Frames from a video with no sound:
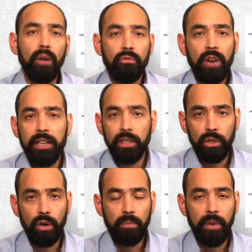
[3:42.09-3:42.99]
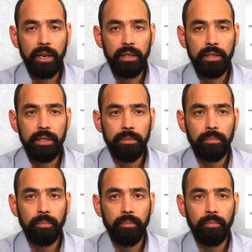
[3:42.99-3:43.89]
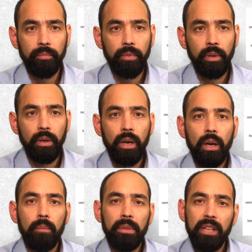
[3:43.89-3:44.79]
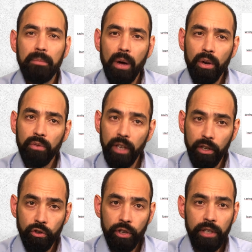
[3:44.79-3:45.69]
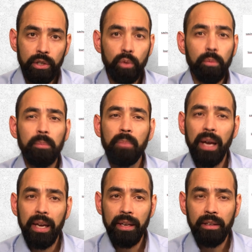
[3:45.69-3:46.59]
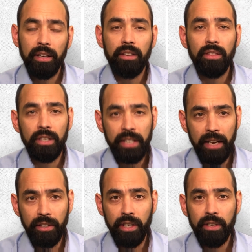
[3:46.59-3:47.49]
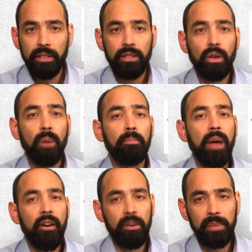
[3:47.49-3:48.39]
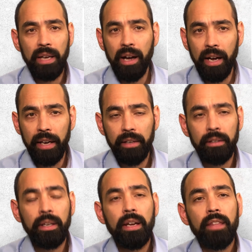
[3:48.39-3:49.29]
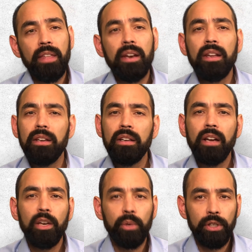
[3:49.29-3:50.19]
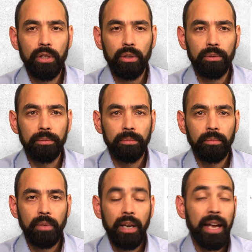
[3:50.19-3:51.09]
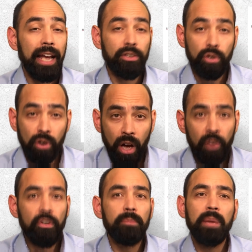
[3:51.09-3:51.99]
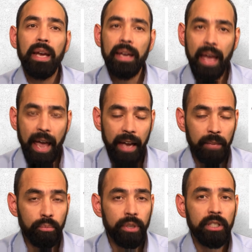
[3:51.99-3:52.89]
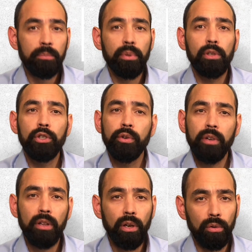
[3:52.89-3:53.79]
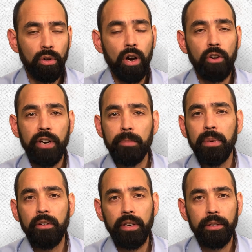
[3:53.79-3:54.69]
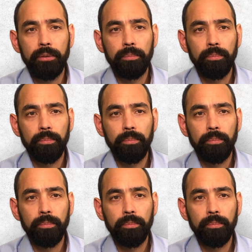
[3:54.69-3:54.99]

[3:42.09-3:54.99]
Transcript: of rising stock markets. But the amount of interest you'll be paying in the 10 years is comparably higher than in an annuity loan, as you're not repaying any principal during the loan contract period.